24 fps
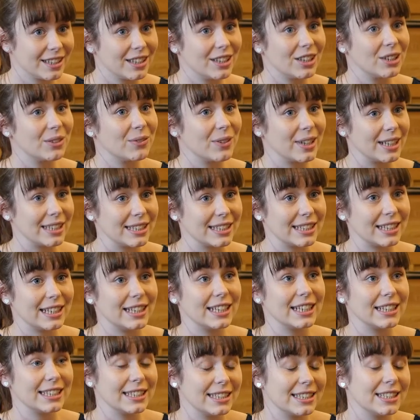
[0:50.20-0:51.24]
at
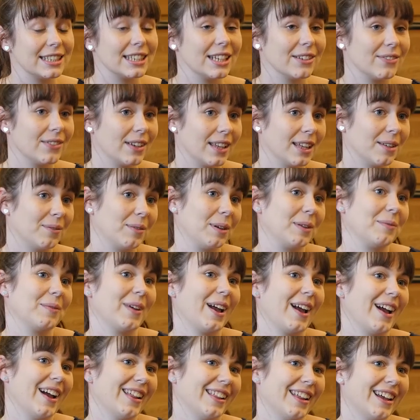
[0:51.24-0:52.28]
university has definitely been
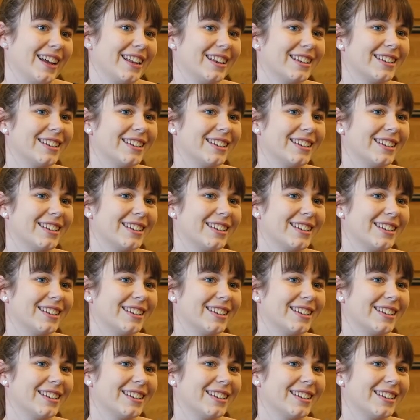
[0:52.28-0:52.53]
my highlight.